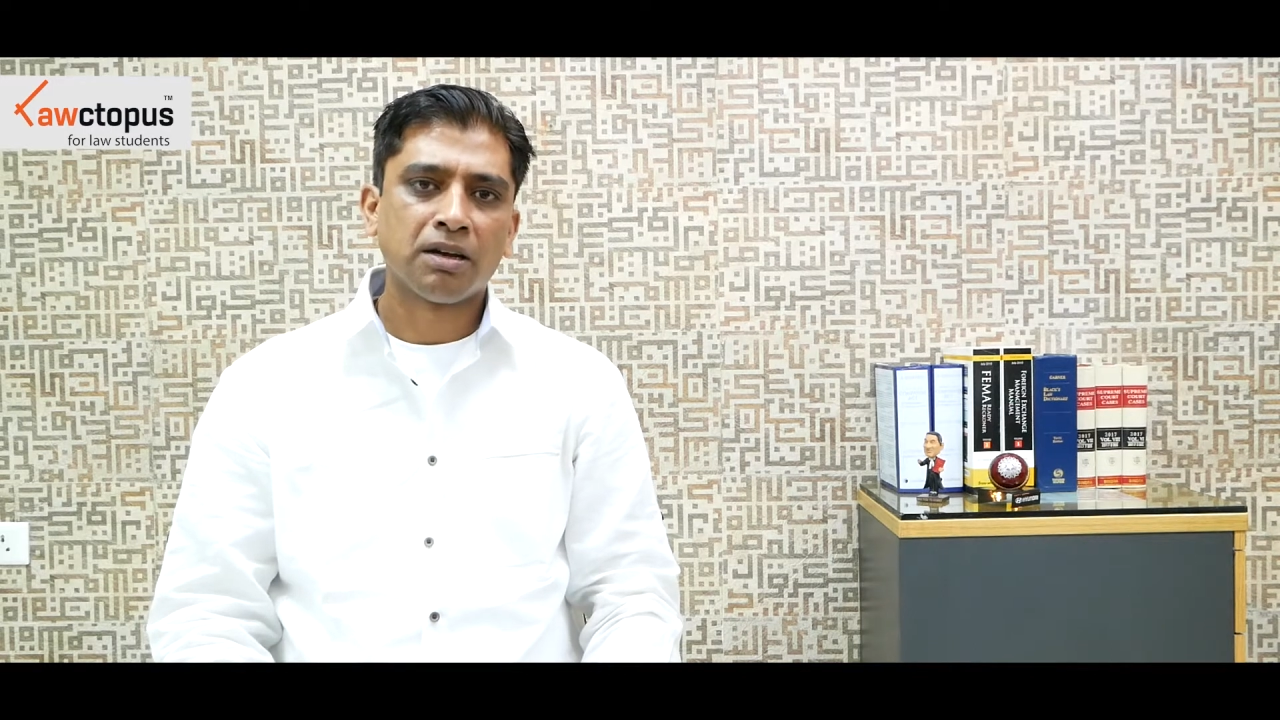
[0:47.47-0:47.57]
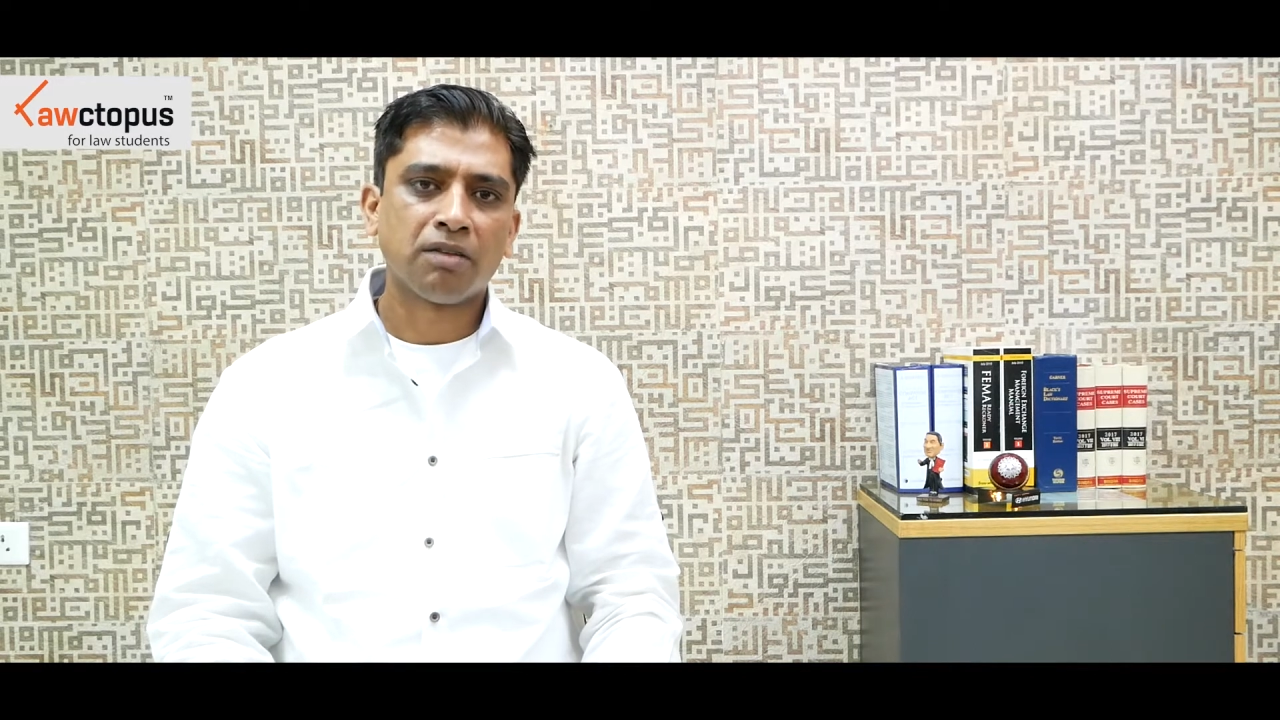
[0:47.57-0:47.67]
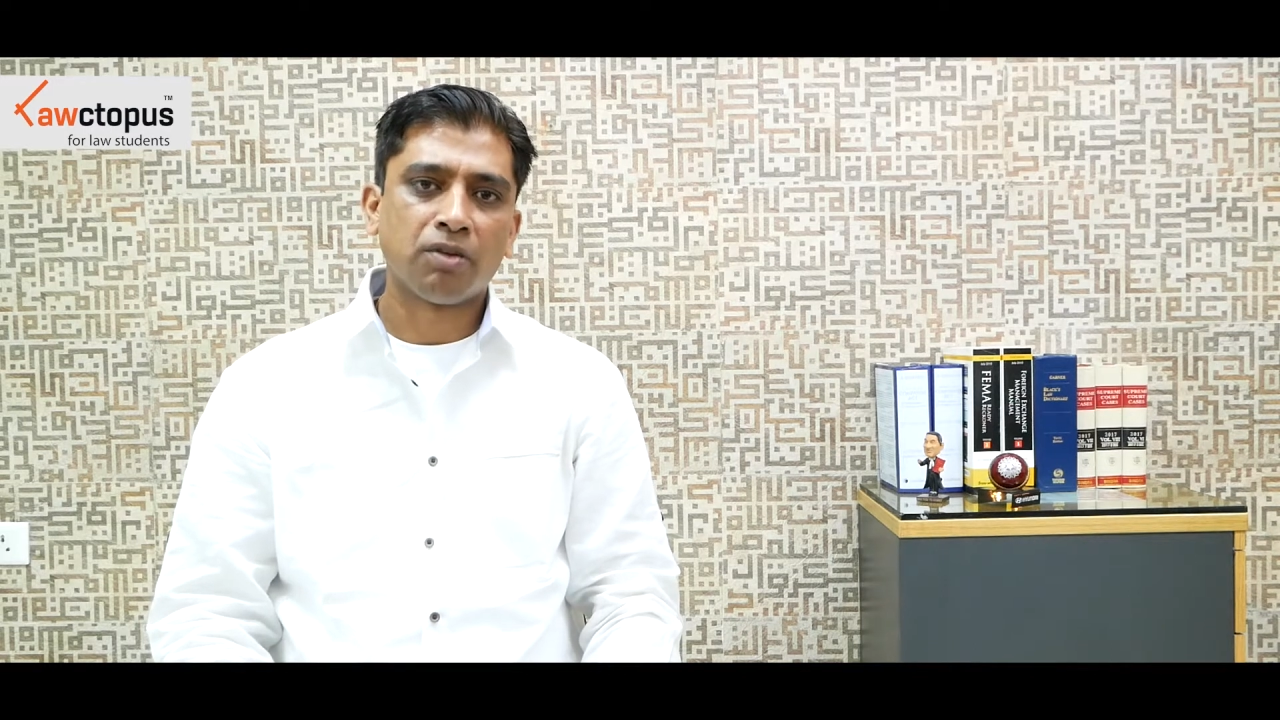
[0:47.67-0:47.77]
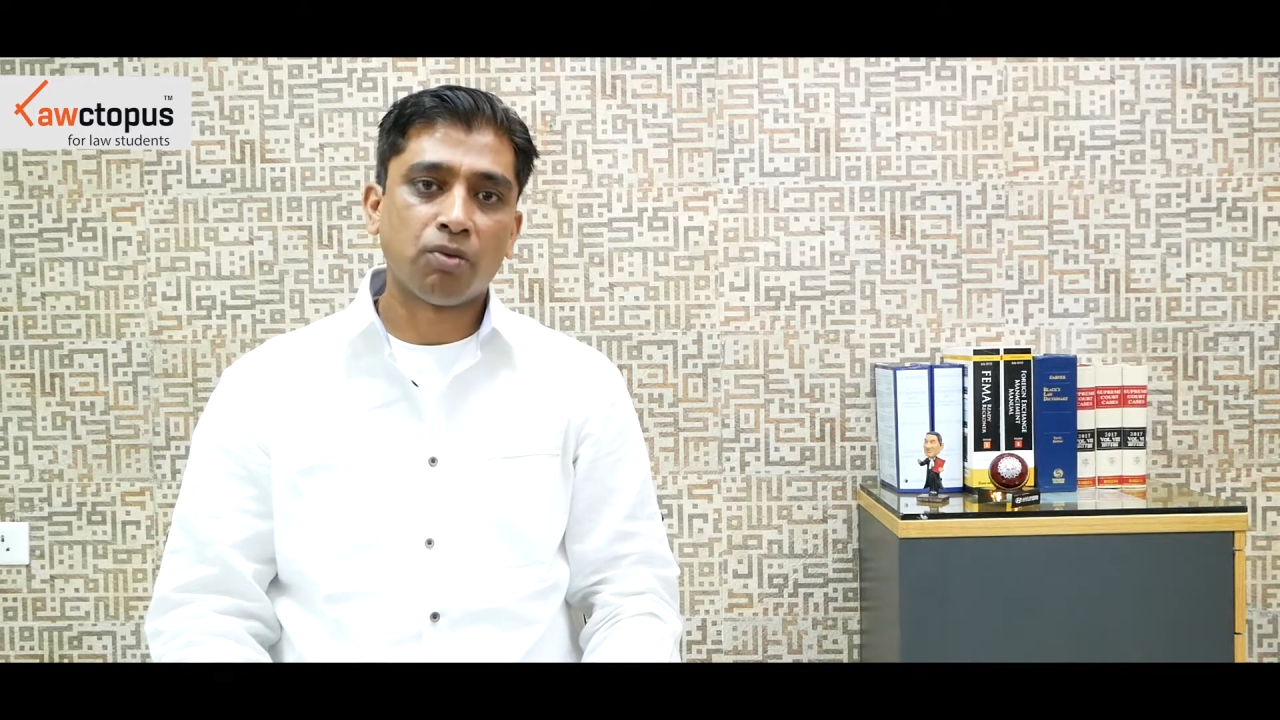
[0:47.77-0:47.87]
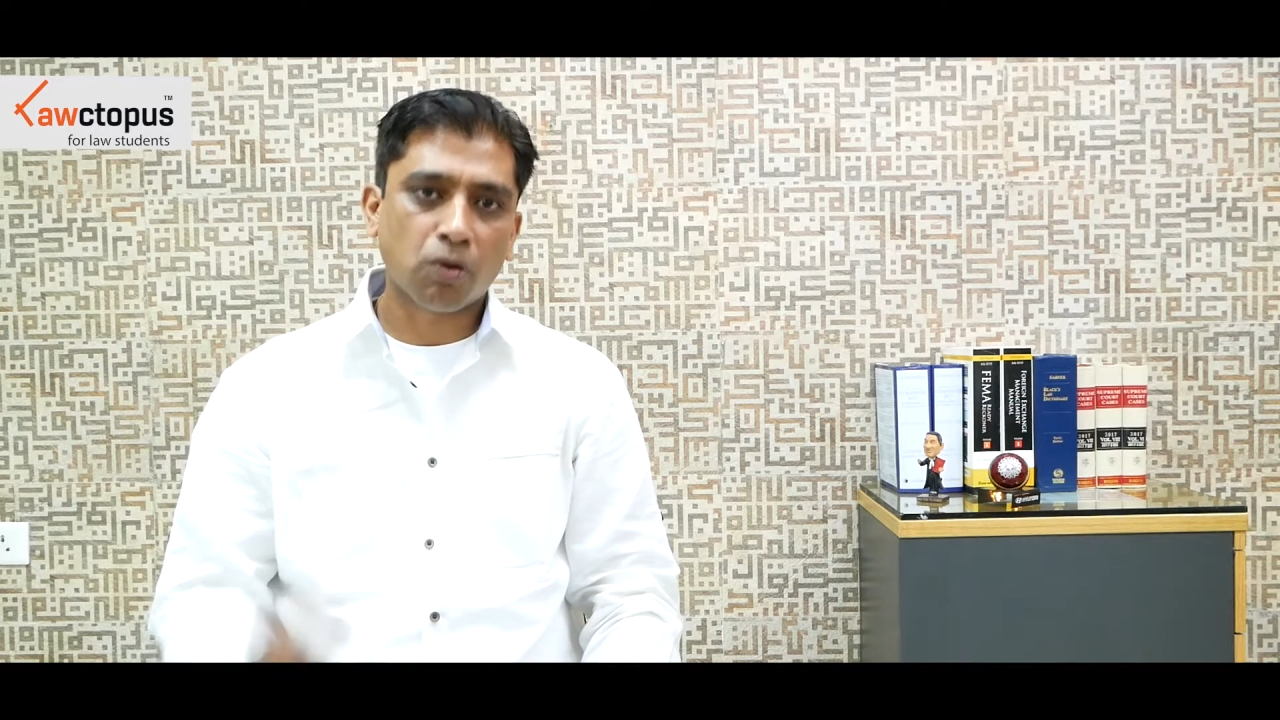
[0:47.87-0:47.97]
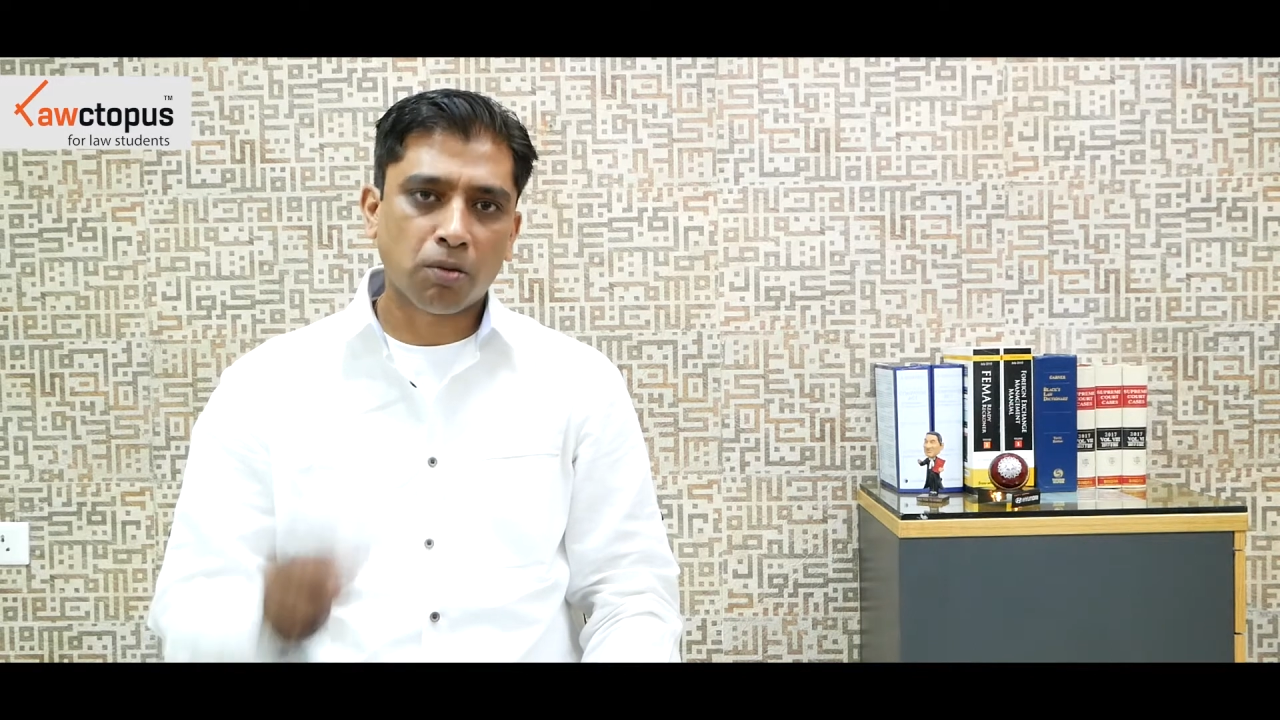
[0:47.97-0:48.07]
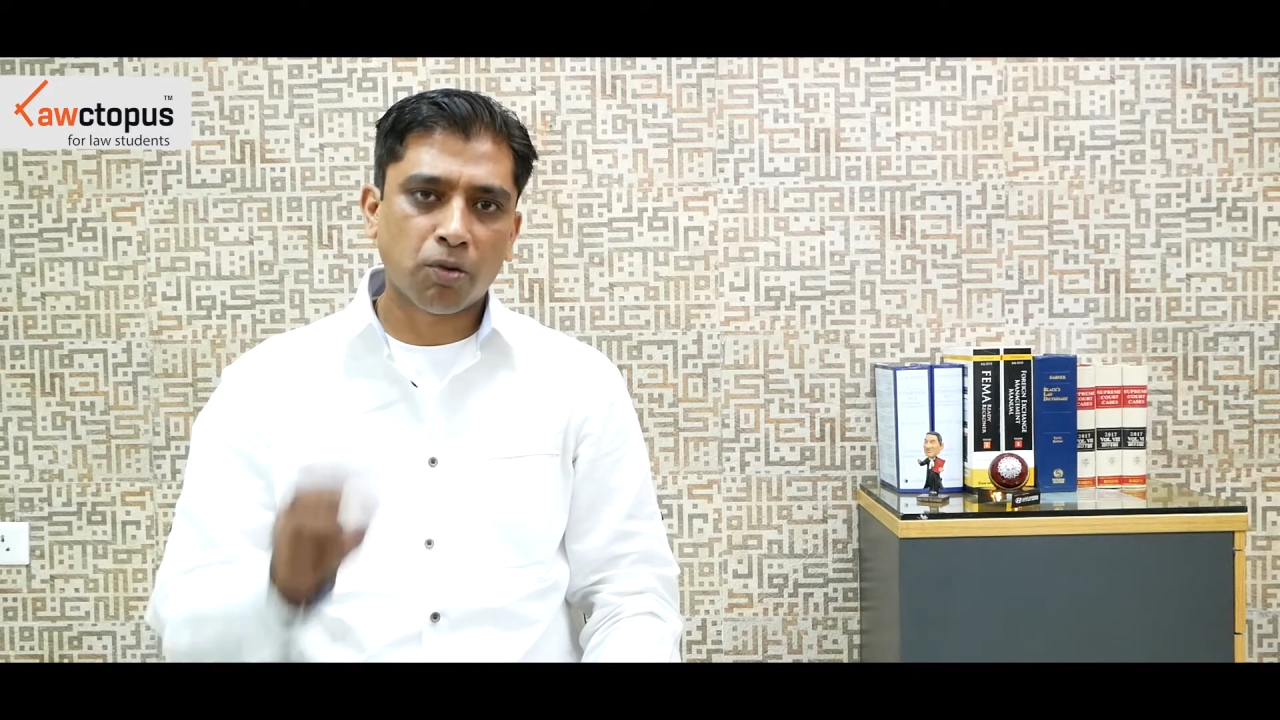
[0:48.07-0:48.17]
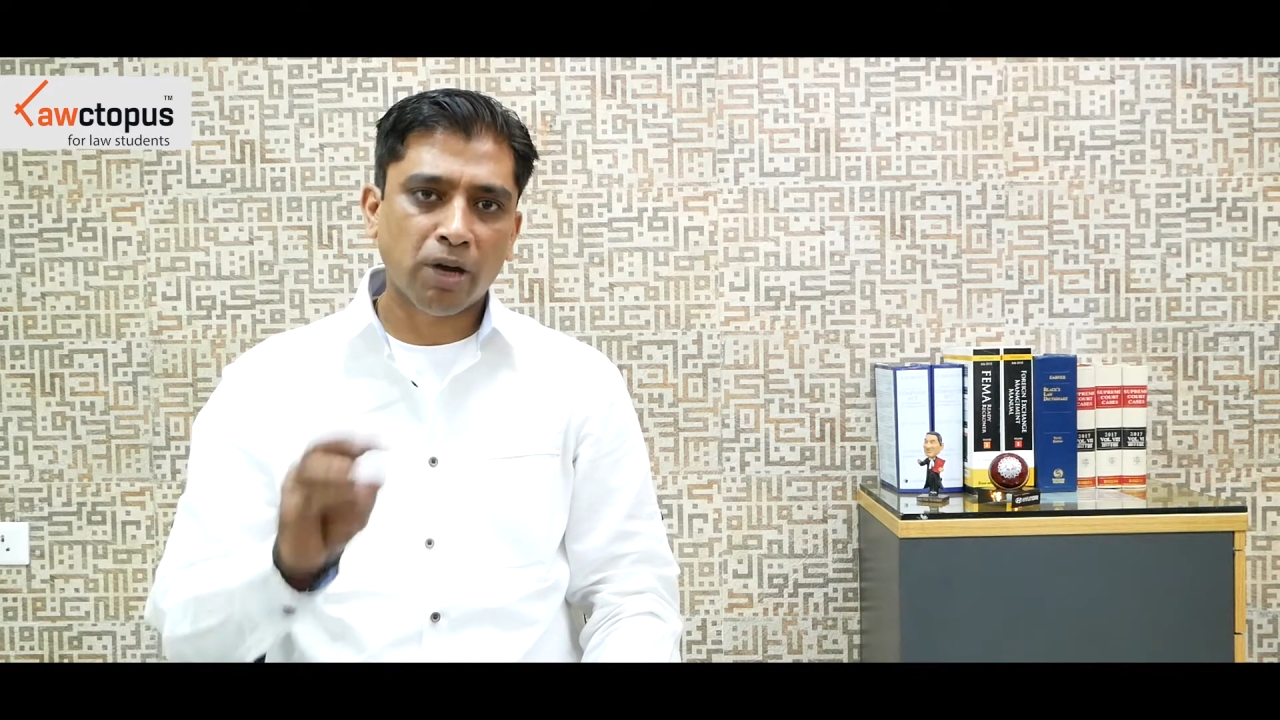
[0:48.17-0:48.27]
when we talk about